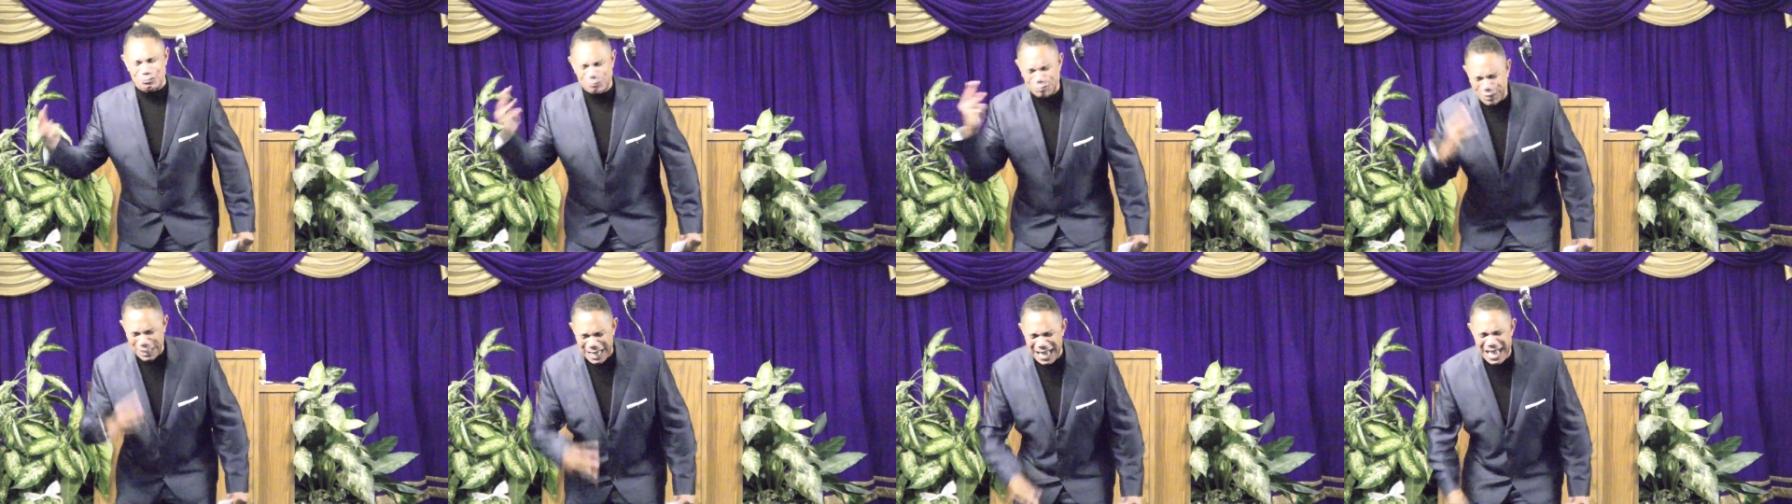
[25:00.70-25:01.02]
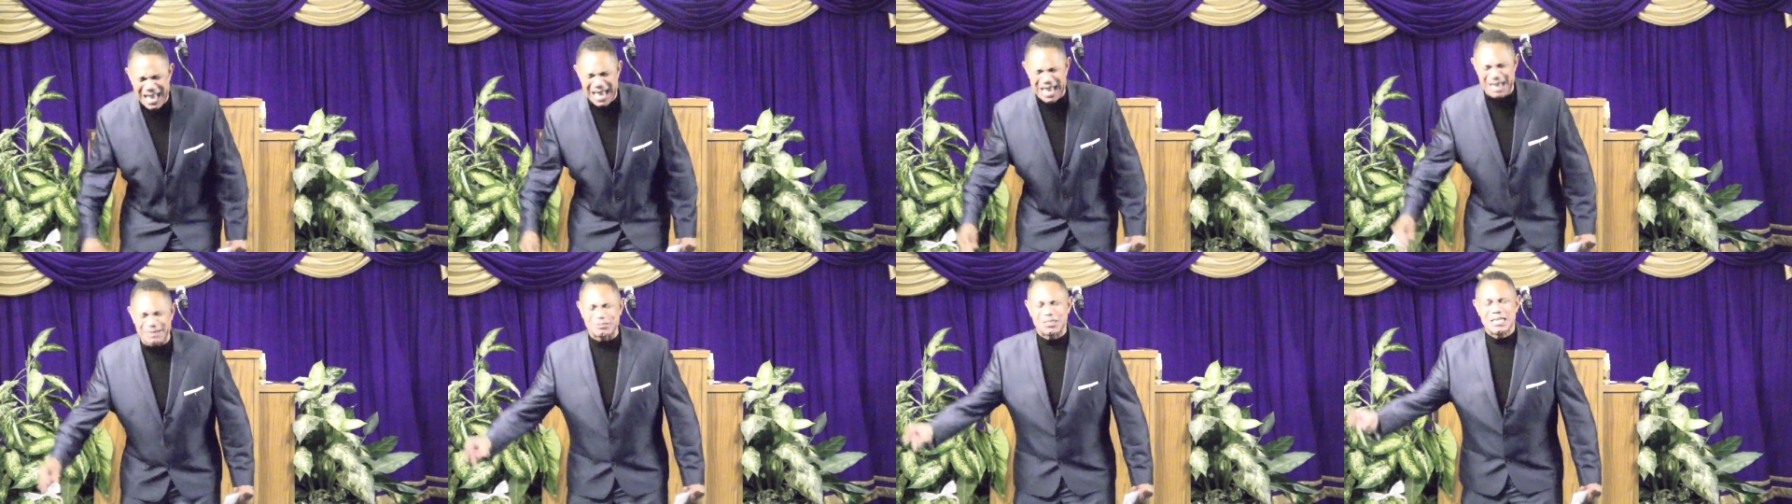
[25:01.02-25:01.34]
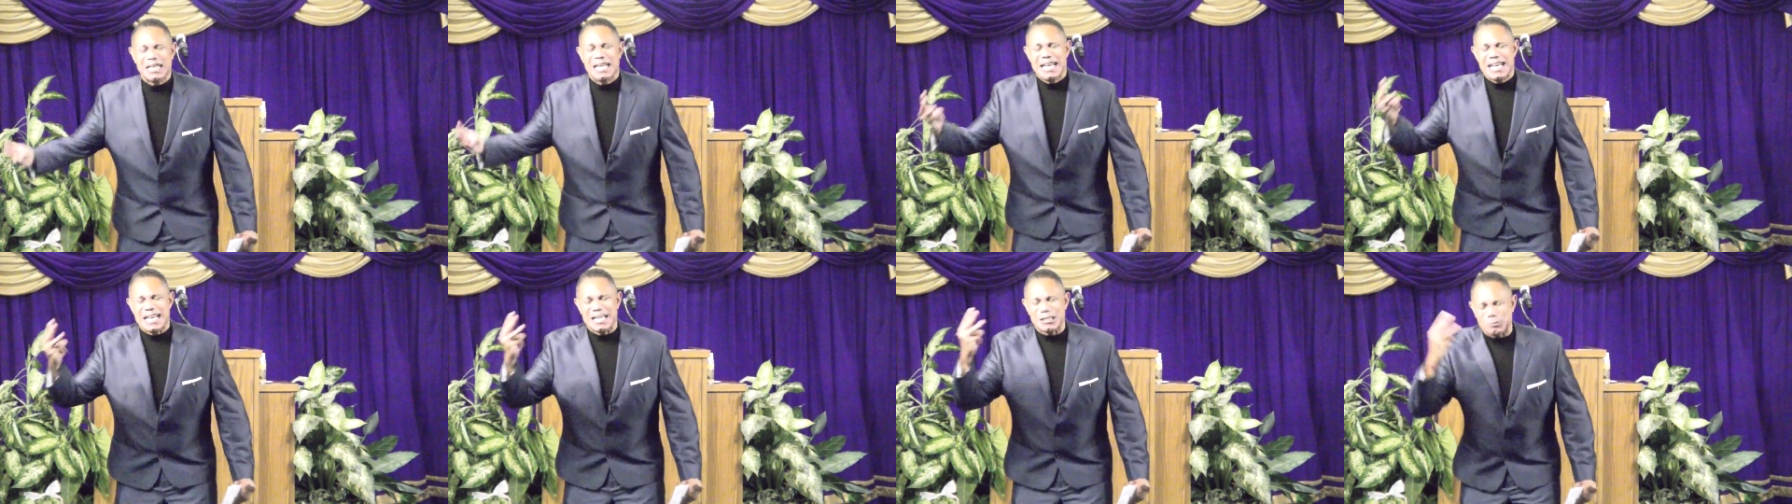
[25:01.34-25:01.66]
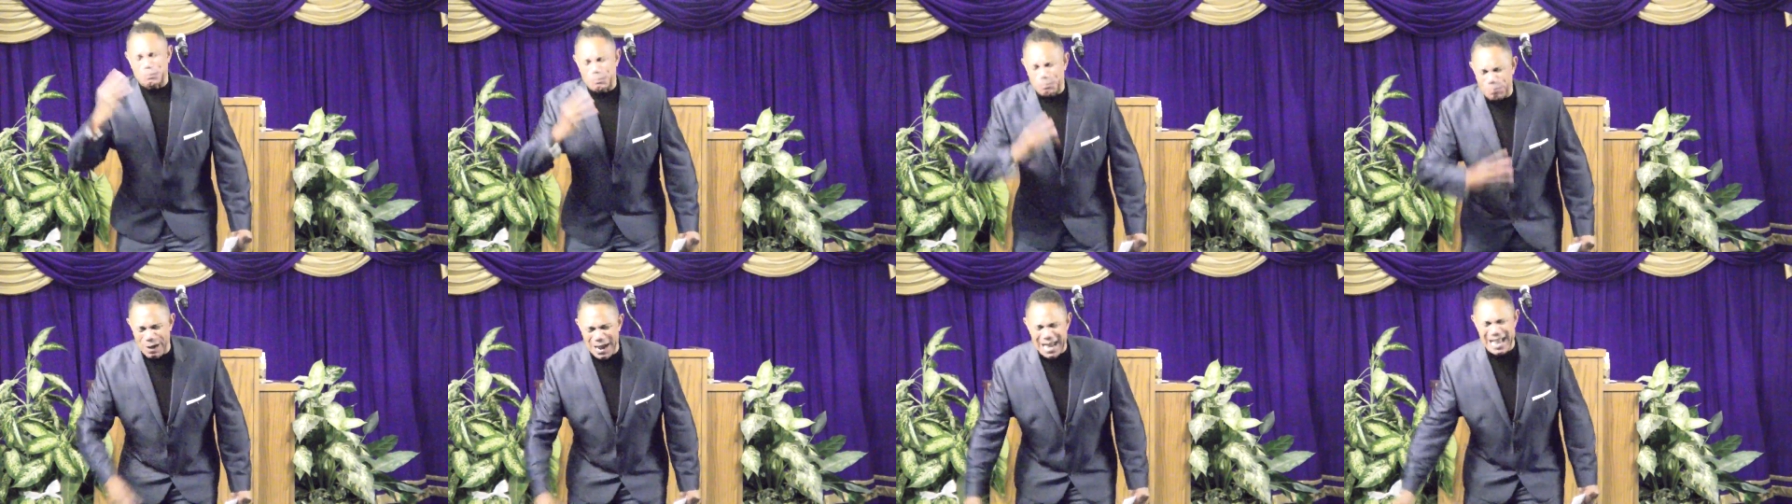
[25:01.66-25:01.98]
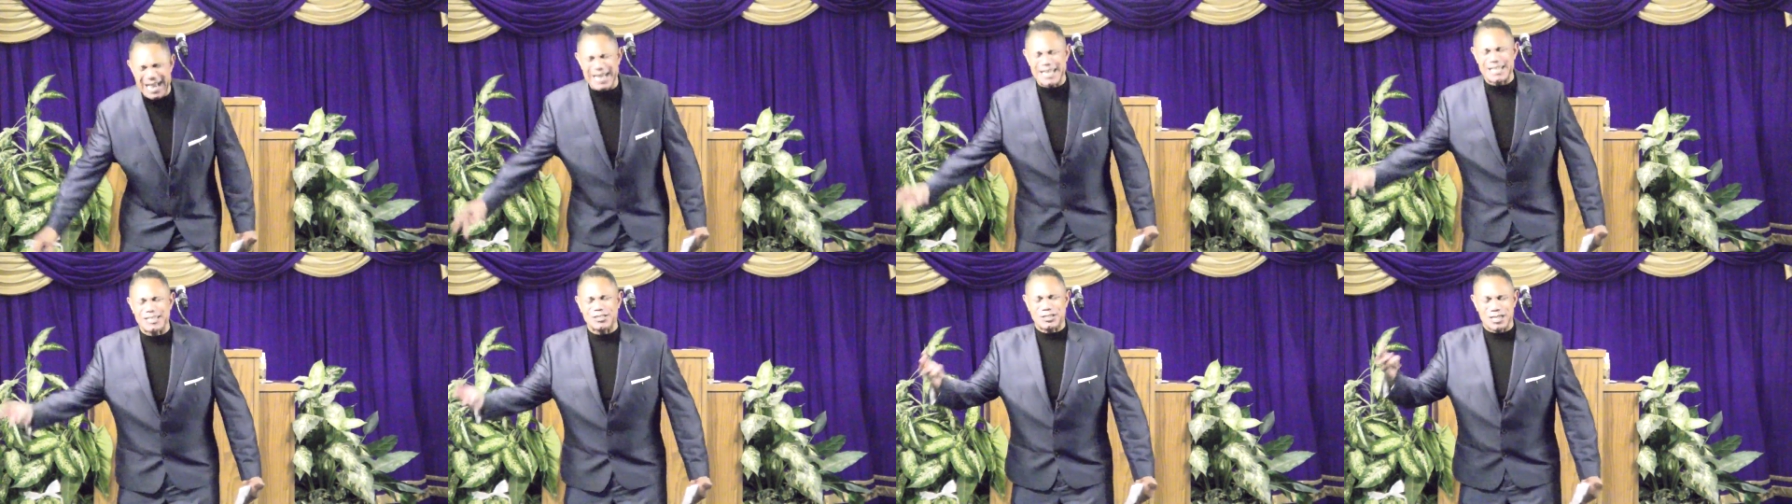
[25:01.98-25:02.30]
times. His
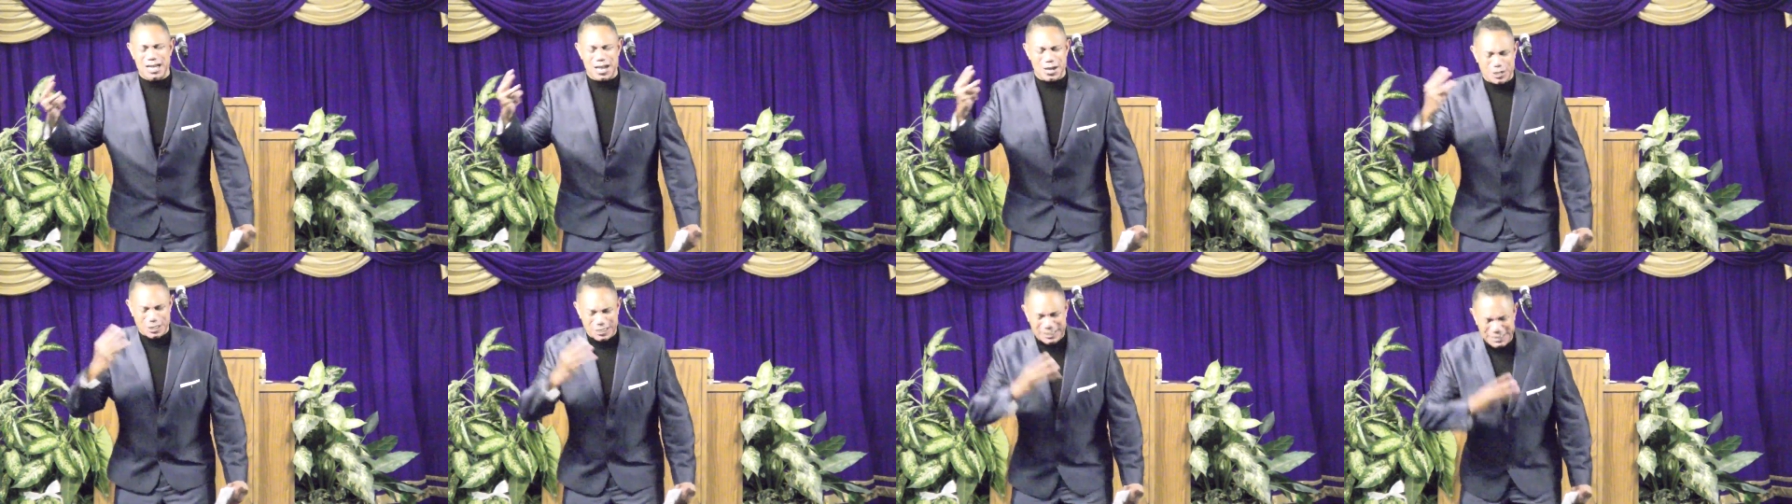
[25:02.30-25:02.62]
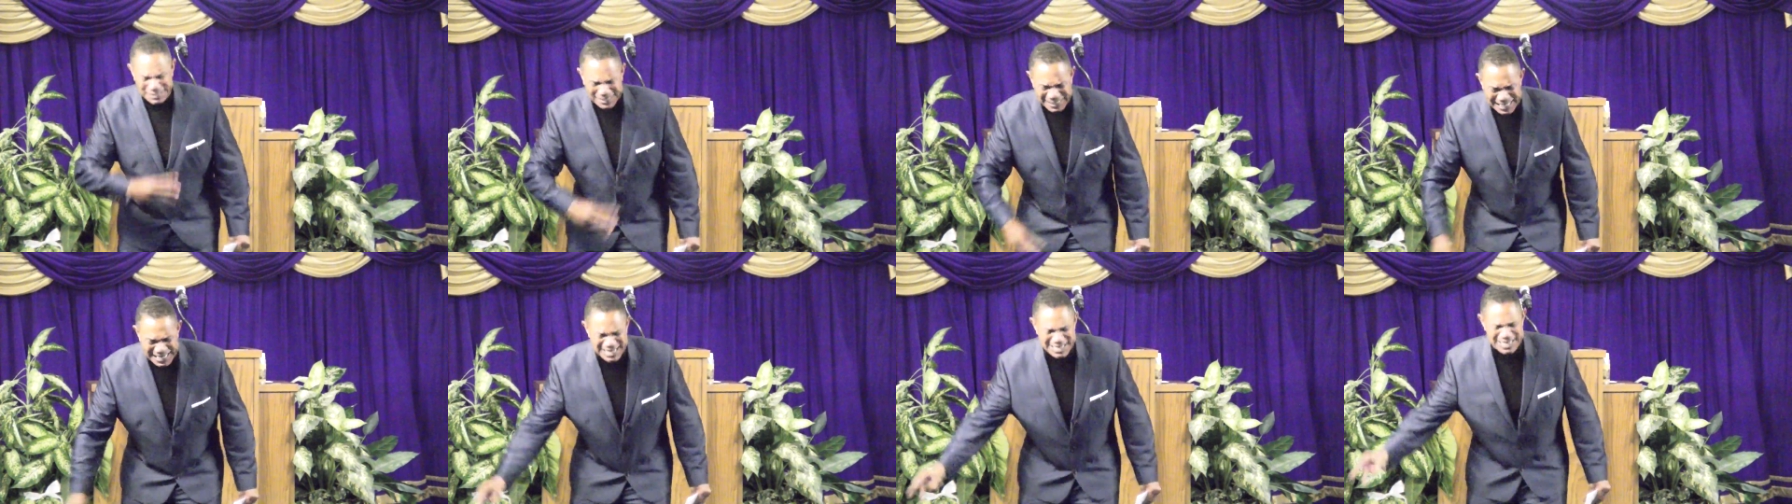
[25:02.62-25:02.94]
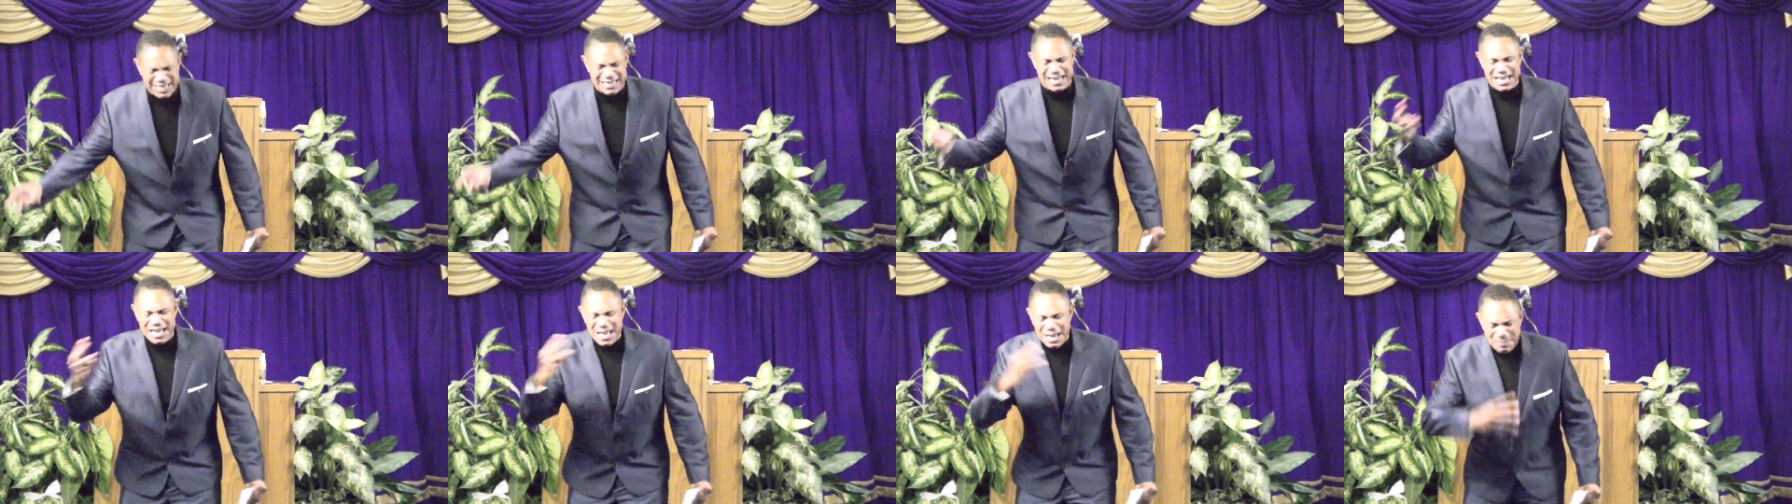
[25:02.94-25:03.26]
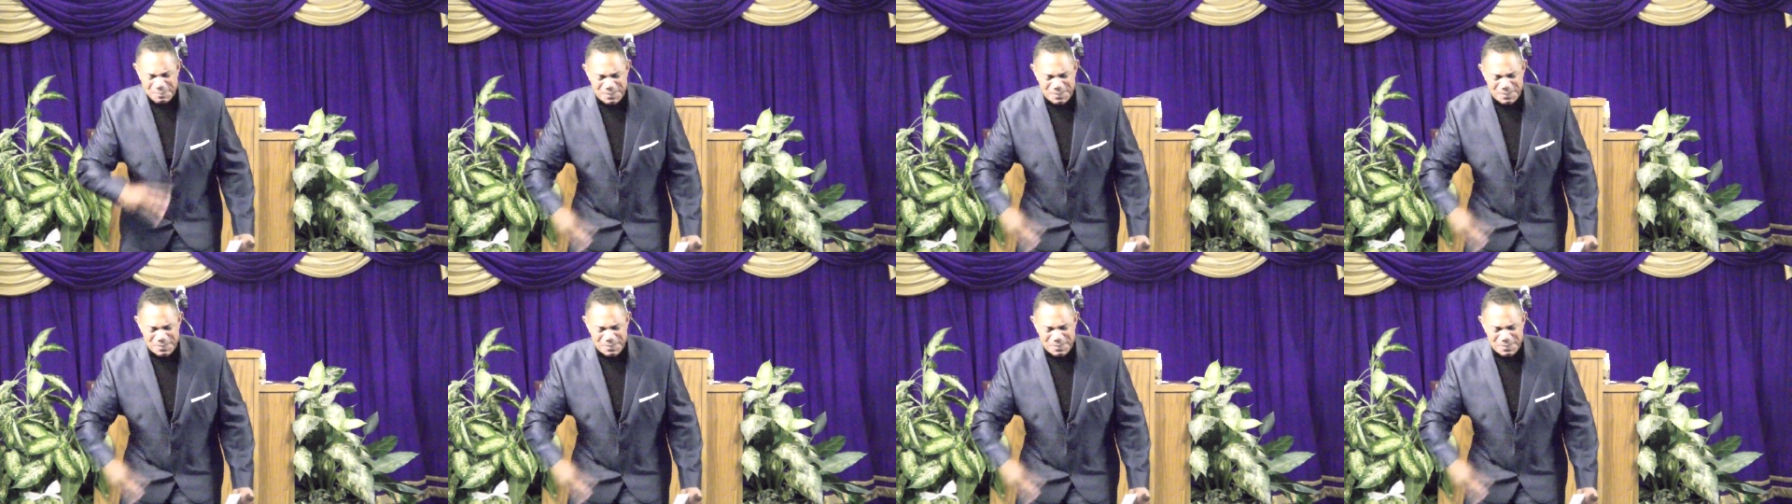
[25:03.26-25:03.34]
praise shall continually